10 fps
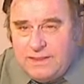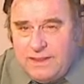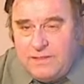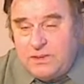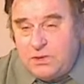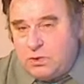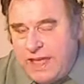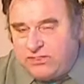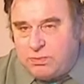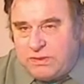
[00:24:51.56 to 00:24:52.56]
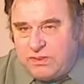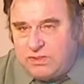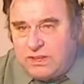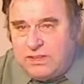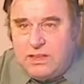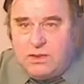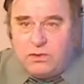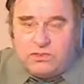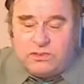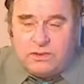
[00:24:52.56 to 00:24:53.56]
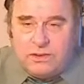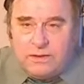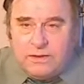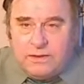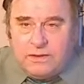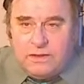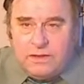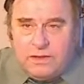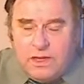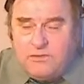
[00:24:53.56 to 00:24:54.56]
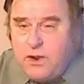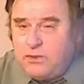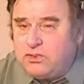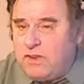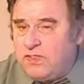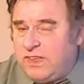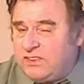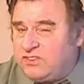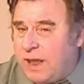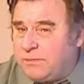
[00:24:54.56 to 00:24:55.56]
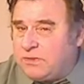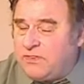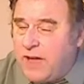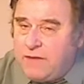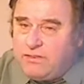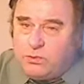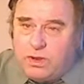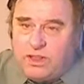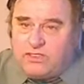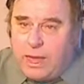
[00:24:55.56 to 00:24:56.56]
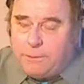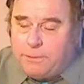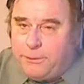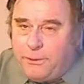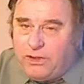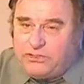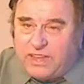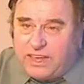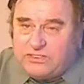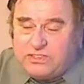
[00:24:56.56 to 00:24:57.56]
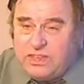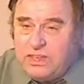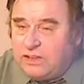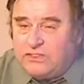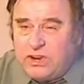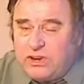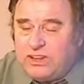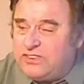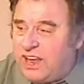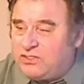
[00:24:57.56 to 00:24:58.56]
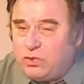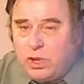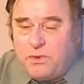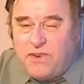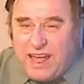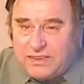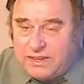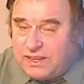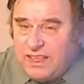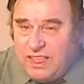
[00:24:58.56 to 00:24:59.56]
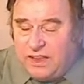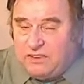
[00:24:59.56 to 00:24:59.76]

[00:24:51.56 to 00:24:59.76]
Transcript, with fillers: In the New Testament, this continues. In 1 Corinthians chapter 5 is one example. Paul says concerning sexual immorality that